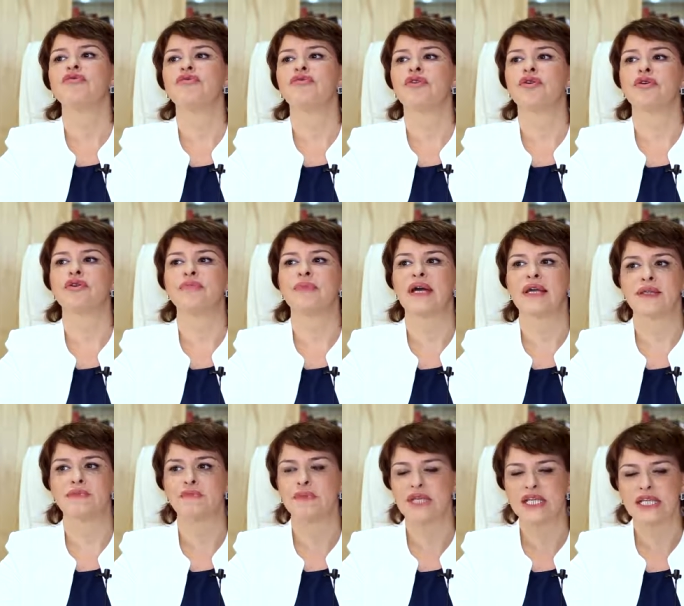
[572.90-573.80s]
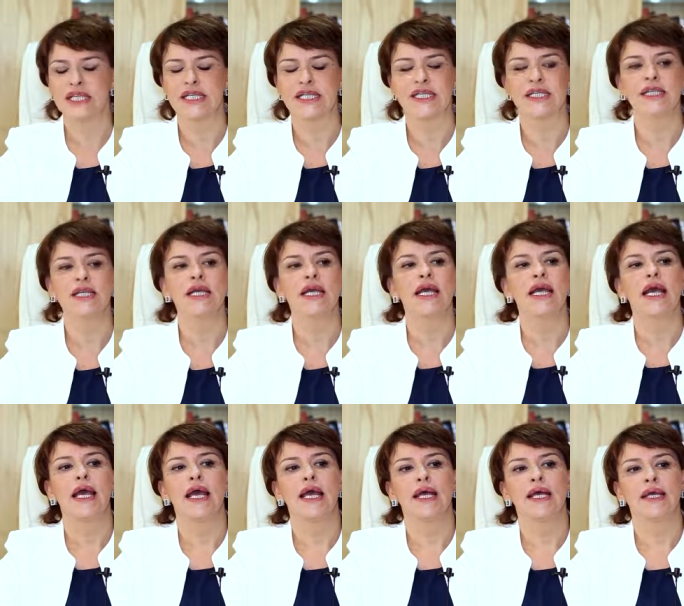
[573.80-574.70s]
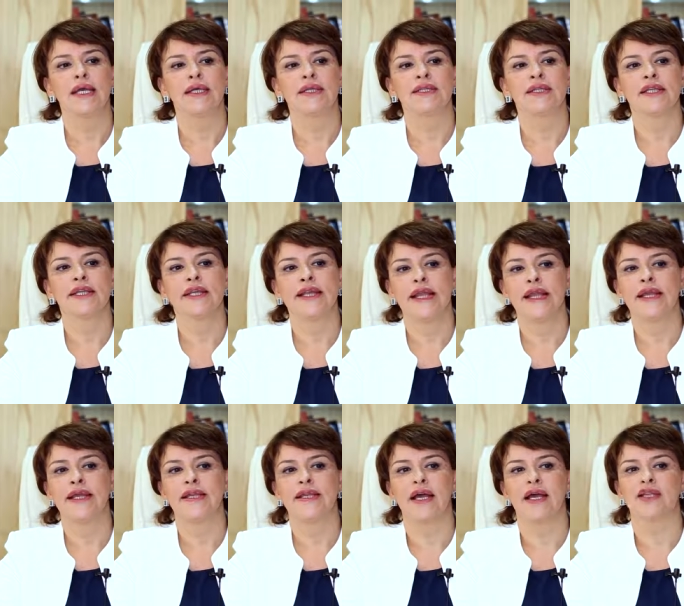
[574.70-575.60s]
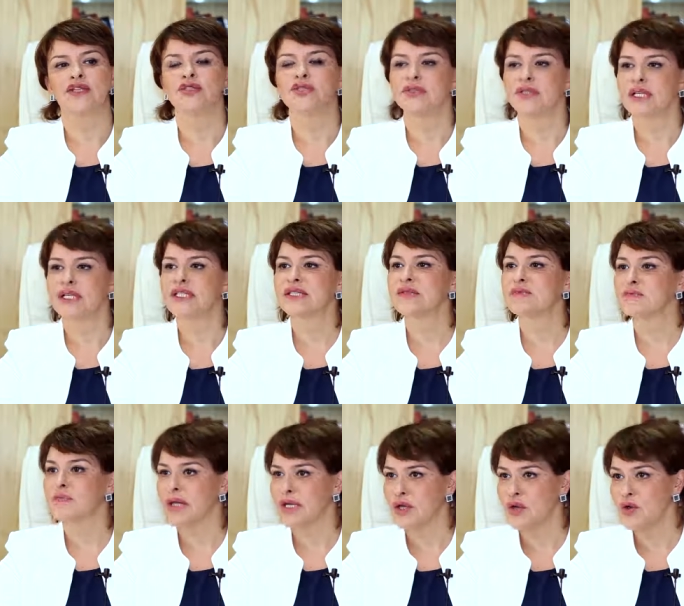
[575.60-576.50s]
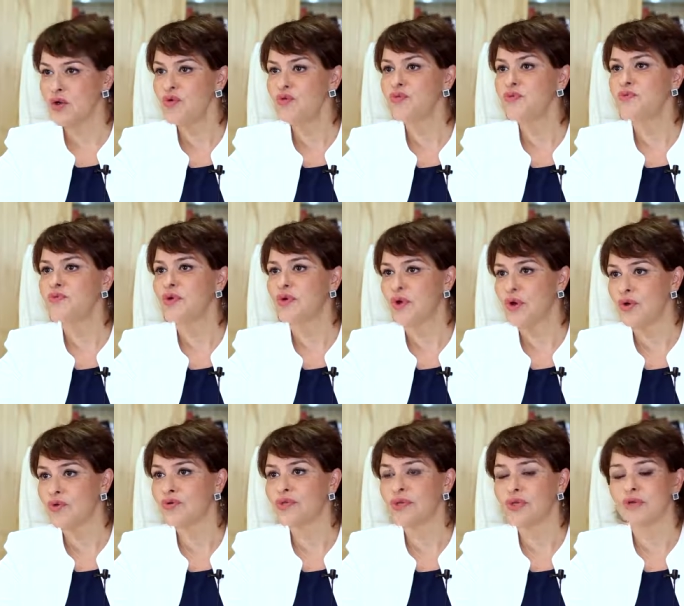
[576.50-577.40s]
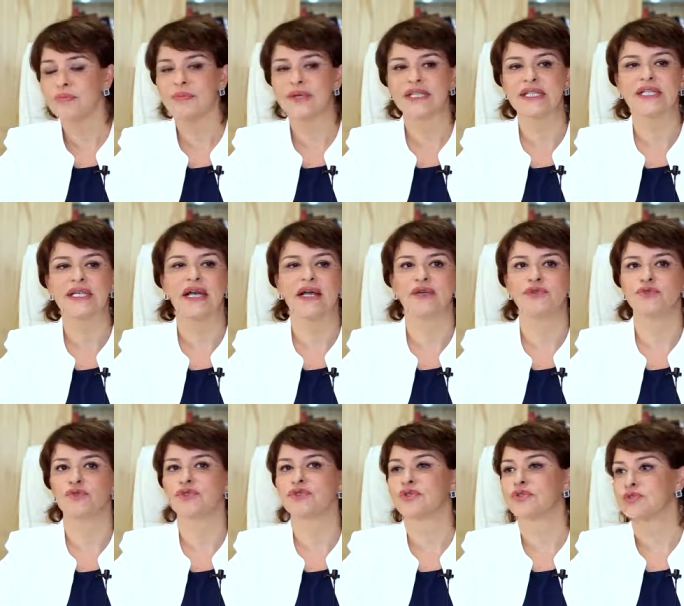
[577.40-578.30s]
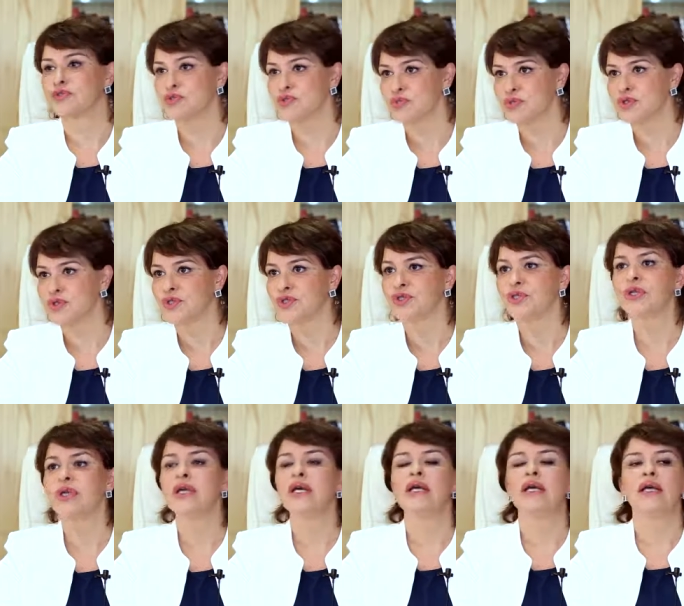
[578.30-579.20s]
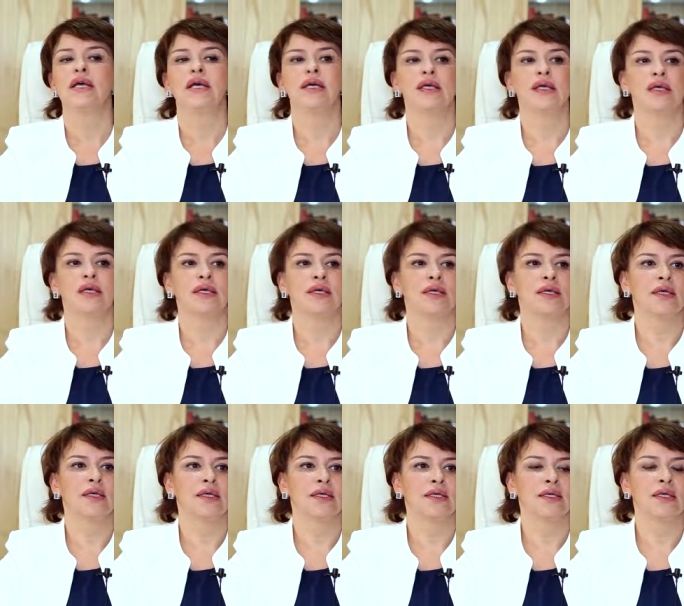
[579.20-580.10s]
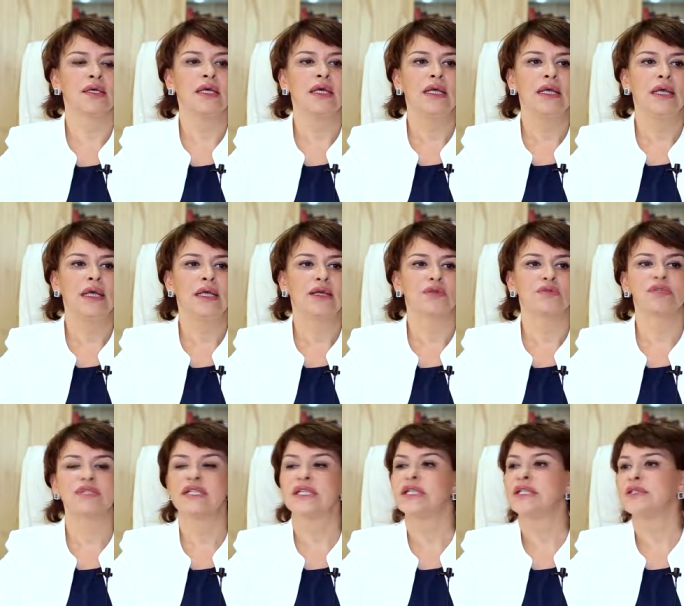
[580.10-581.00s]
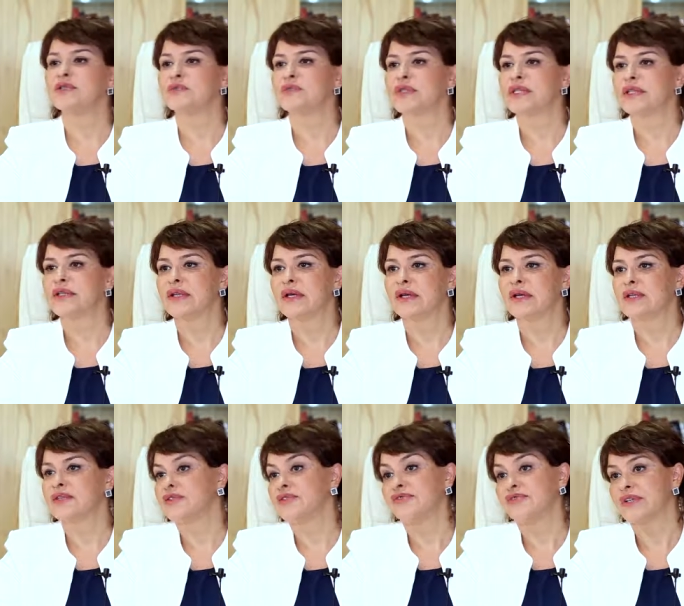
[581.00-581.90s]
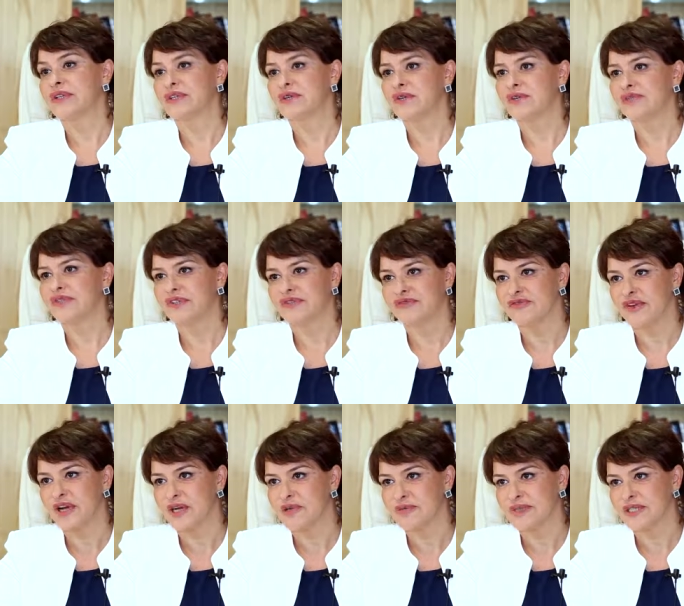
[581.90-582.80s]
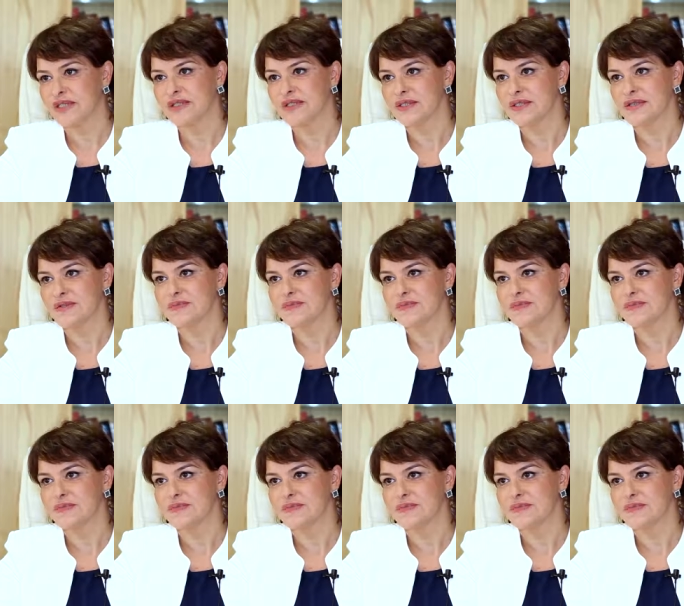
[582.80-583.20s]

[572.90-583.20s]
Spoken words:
for my beginning. And then I created my own company. I was entrepreneur. I was dealing with the field of environment.